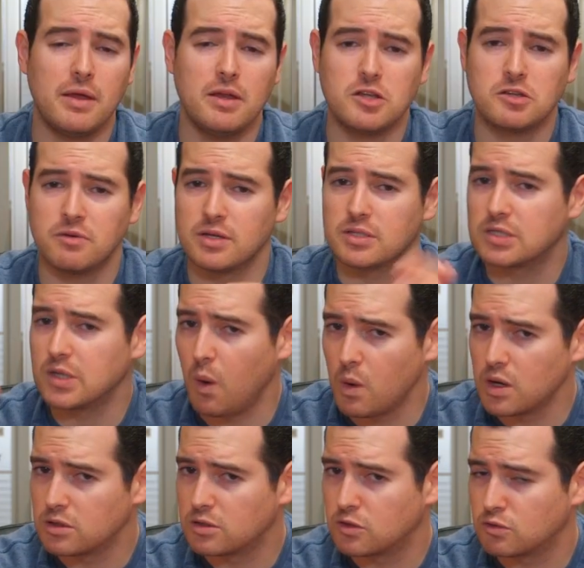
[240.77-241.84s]
industry is
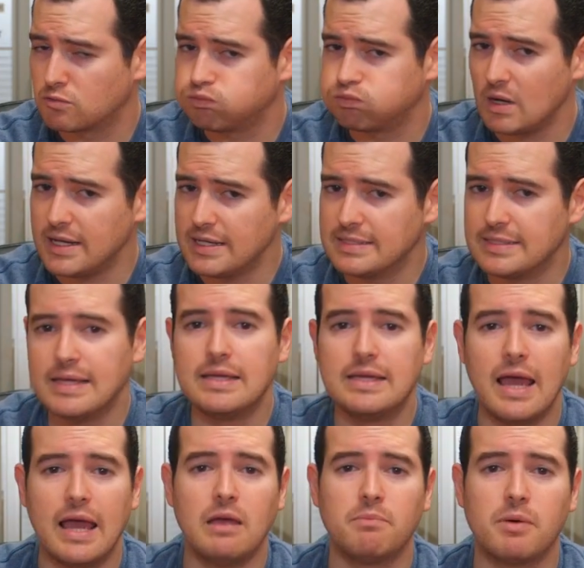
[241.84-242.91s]
going crazy
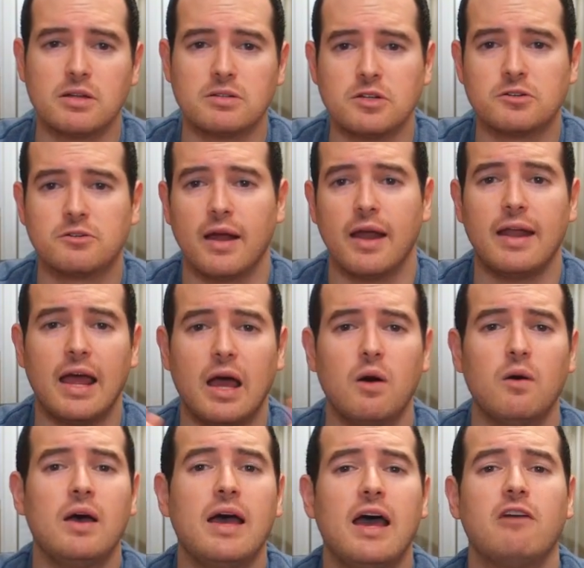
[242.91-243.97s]
gangbusters right
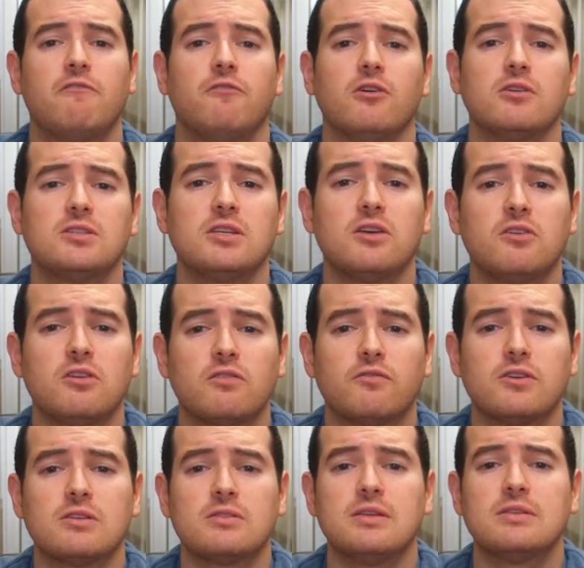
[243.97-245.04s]
now, and Full Sail
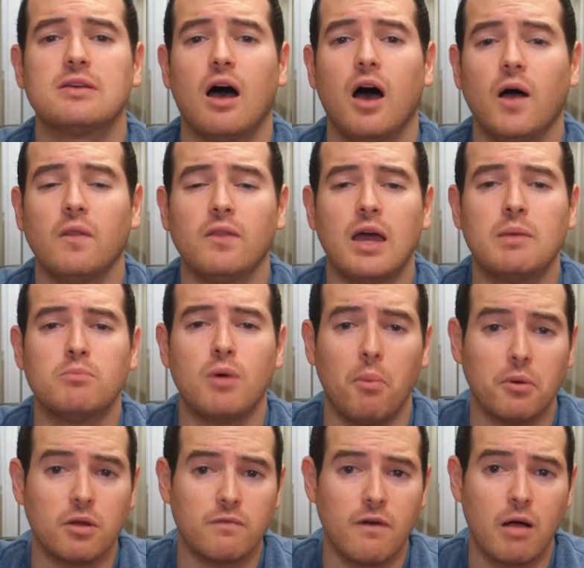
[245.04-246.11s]
University's online
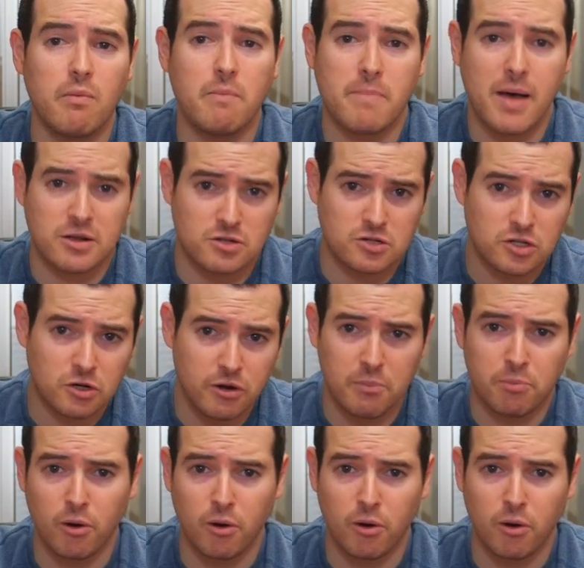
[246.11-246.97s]
mobile development bachelor's degree